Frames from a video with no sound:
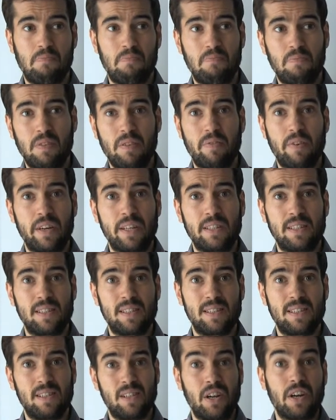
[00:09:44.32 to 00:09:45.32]
different
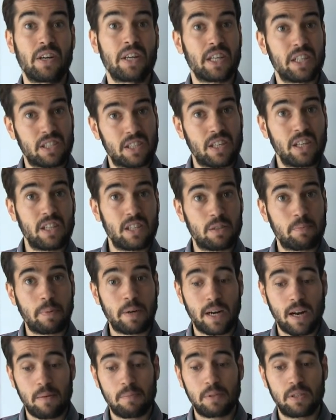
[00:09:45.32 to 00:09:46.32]
learning skills
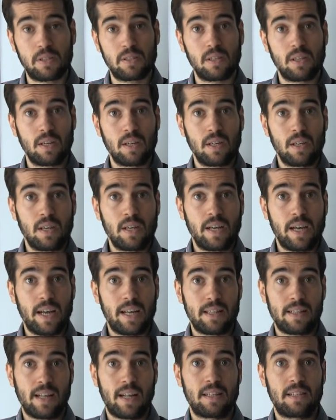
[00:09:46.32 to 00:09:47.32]
perhaps,
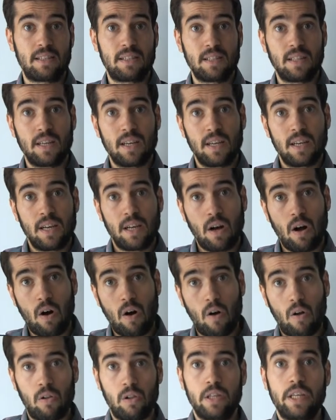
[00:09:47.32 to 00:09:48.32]
and that's
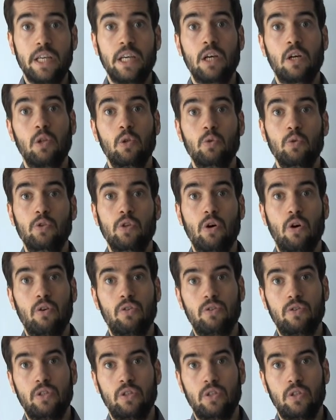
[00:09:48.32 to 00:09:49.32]
all include
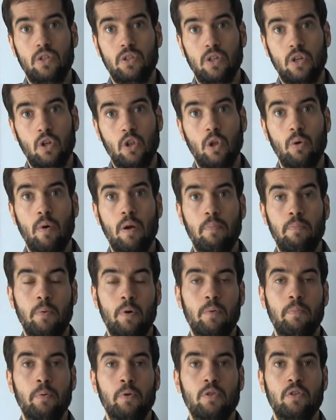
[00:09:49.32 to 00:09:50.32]
on the global
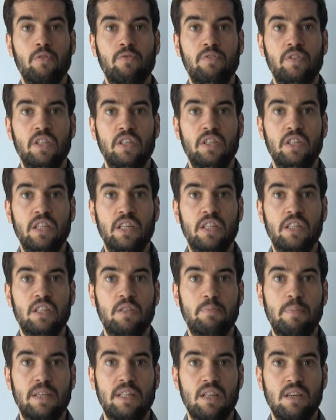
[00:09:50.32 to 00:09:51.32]
purpose of teaching
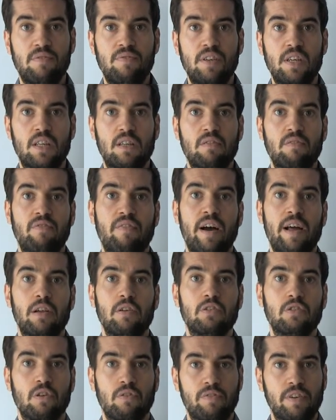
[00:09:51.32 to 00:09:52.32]
specific
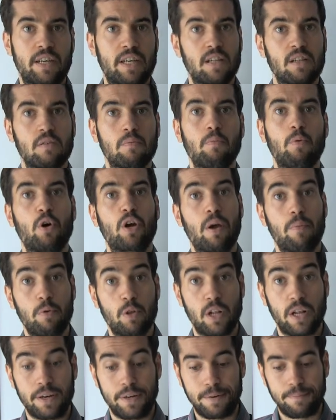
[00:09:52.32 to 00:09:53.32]
philosophical
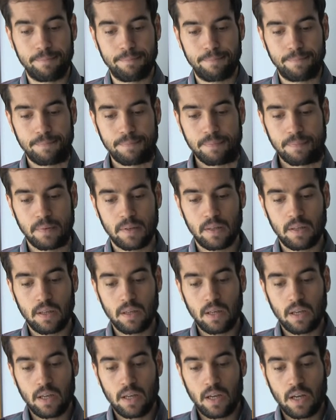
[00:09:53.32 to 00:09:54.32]
vocabulary.
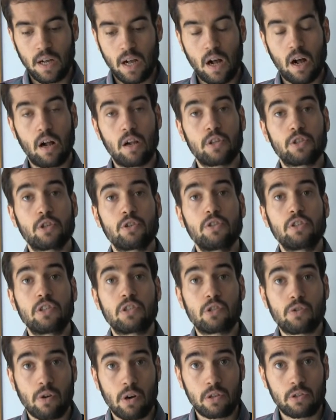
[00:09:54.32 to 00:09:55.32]
Also the
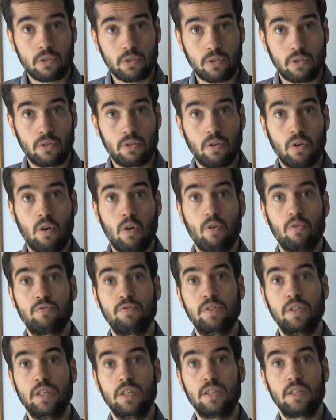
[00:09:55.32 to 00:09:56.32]
structure of
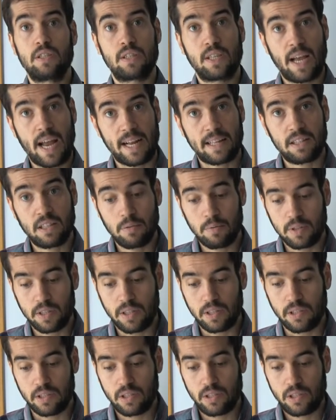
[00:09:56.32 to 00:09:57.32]
these
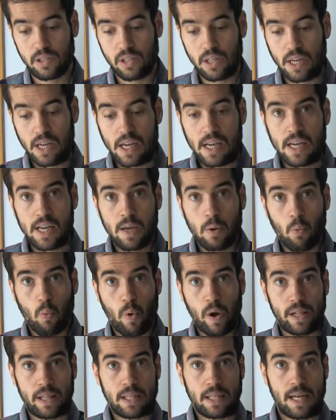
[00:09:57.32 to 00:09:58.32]
activities,
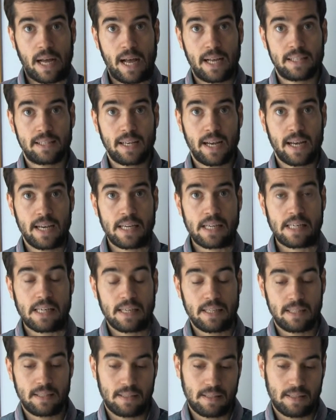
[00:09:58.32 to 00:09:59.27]
well, as I